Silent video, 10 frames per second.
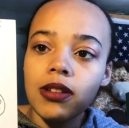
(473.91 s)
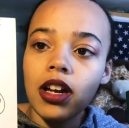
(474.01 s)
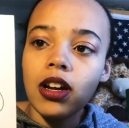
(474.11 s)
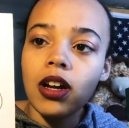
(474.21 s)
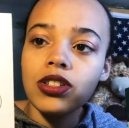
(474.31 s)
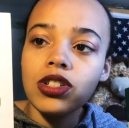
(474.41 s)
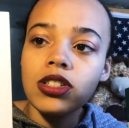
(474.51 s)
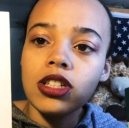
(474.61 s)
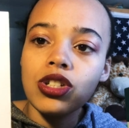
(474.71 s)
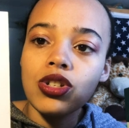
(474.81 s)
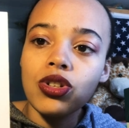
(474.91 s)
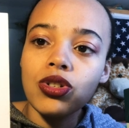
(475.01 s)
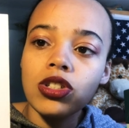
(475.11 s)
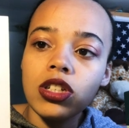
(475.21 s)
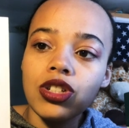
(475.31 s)
I consciously
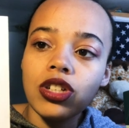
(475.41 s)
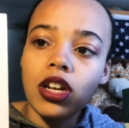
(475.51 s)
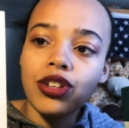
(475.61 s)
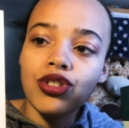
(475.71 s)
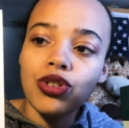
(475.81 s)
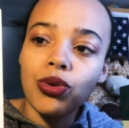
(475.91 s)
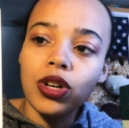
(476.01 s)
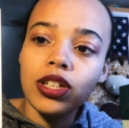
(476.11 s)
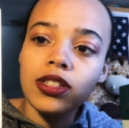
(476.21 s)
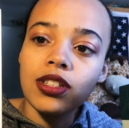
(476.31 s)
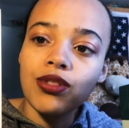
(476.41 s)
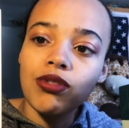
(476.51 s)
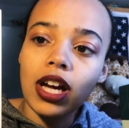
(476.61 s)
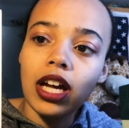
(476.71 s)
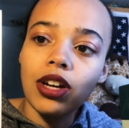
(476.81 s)
choose to change towards
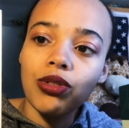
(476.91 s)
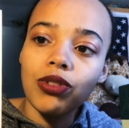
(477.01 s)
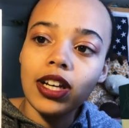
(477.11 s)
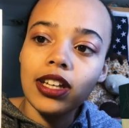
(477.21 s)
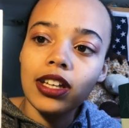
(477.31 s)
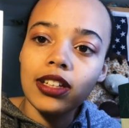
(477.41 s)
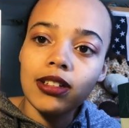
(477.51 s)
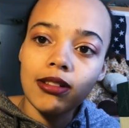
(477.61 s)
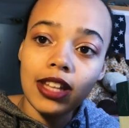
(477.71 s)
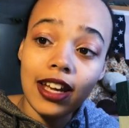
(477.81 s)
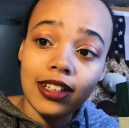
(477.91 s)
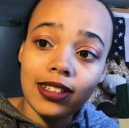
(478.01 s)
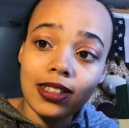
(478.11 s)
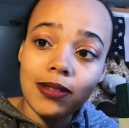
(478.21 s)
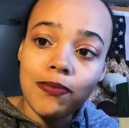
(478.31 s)
divine radiant light.